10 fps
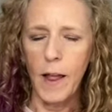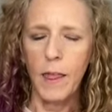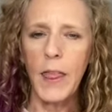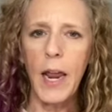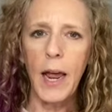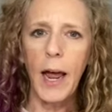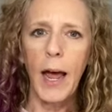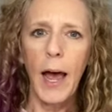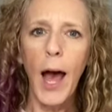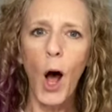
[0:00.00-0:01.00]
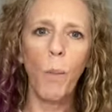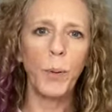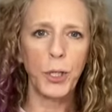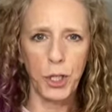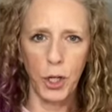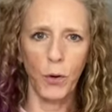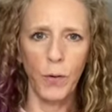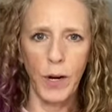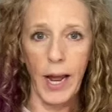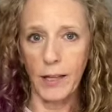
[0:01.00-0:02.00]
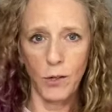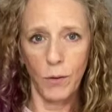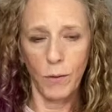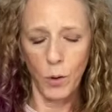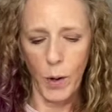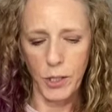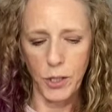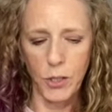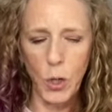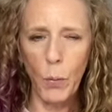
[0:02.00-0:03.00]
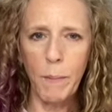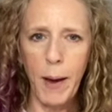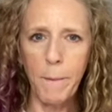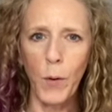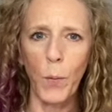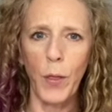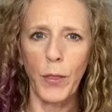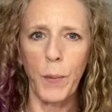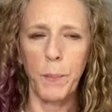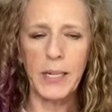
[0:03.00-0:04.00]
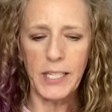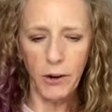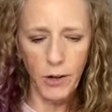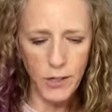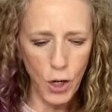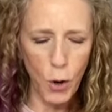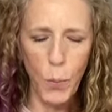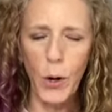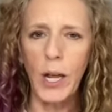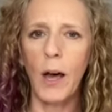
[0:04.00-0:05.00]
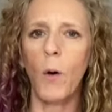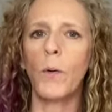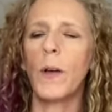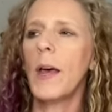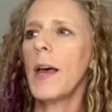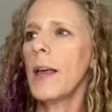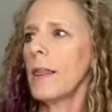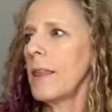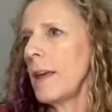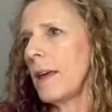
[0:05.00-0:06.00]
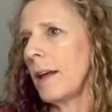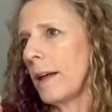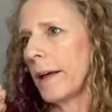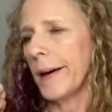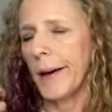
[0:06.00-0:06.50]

that help children answer those questions. So remember what the materials that you're putting out, the,